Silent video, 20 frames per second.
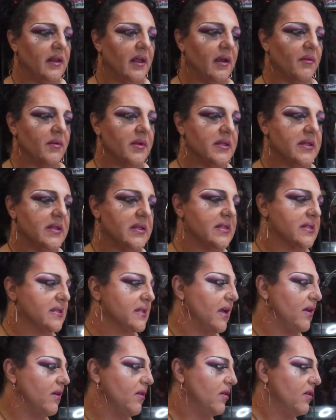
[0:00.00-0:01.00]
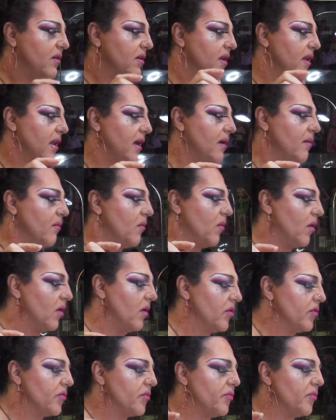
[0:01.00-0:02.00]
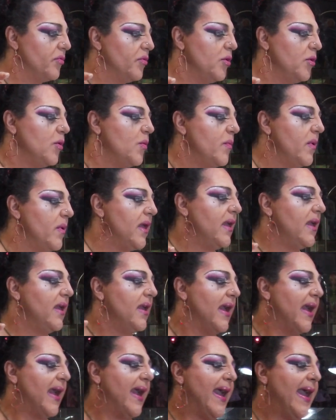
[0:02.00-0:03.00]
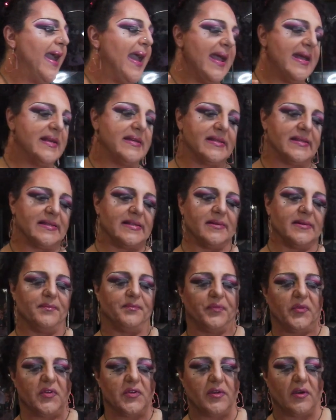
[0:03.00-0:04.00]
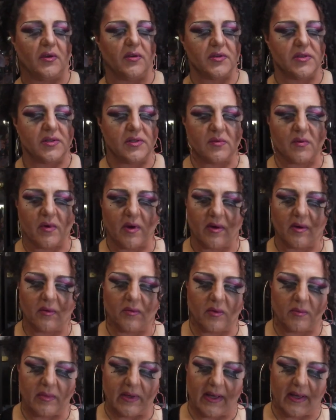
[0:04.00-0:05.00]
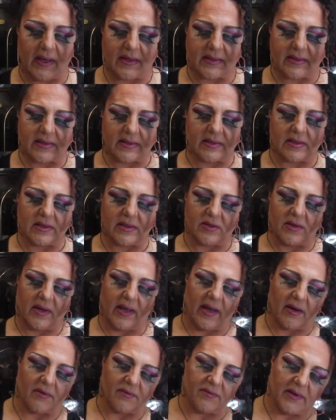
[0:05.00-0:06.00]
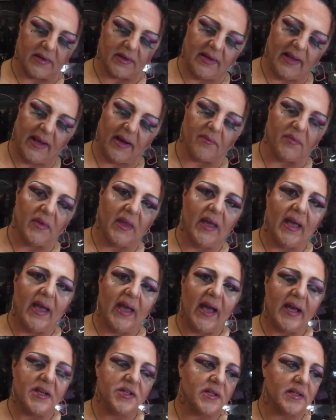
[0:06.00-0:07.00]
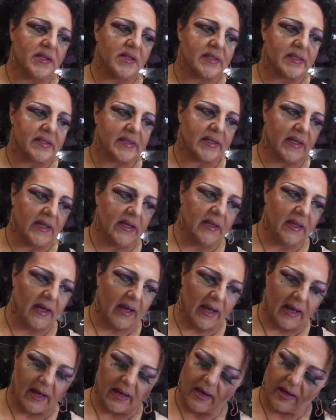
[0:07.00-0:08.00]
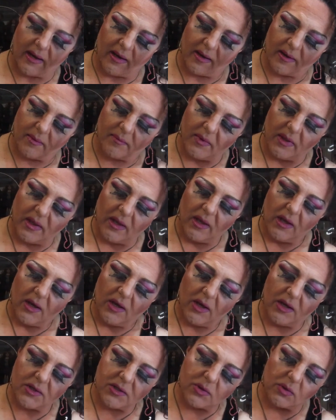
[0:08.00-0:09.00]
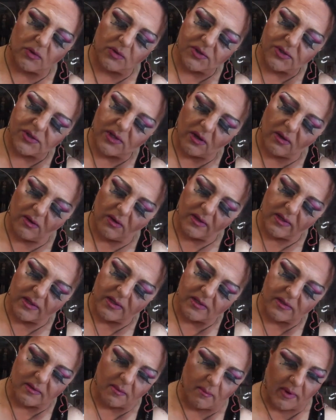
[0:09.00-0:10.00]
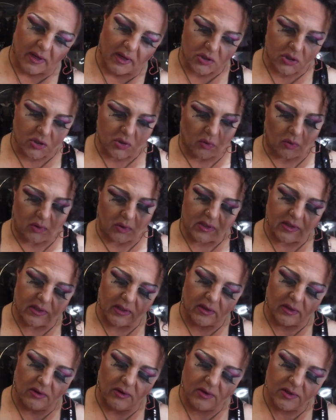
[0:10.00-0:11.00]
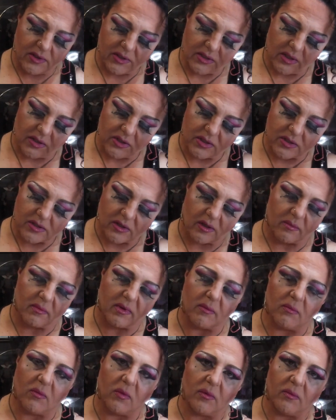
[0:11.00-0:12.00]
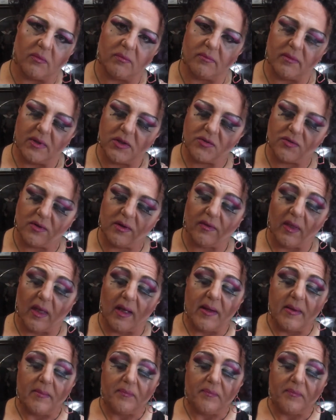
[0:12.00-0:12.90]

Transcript: Now, we did say her name was Ruby Anderson, so she's wearing Ruby Anderson's outfit. Now, as you can see, her torso is much shorter than hers, so she's got a bit more midriff.